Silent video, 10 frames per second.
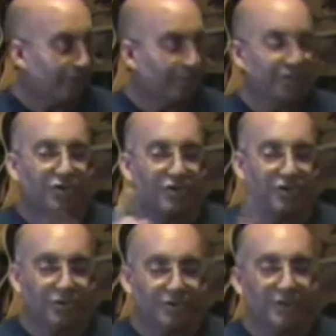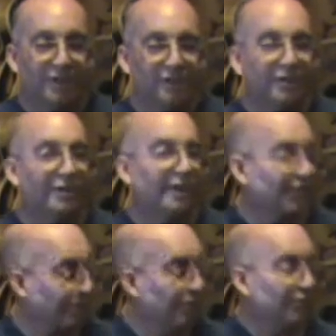But you do need to learn how
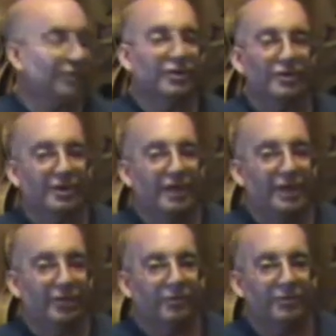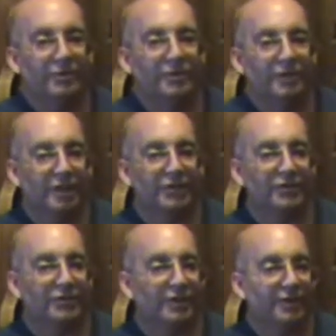to use your guitar out on
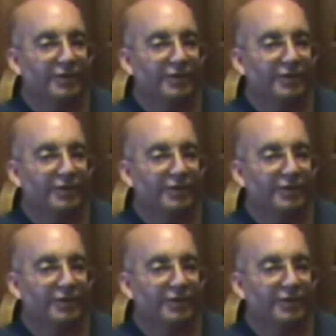your synth.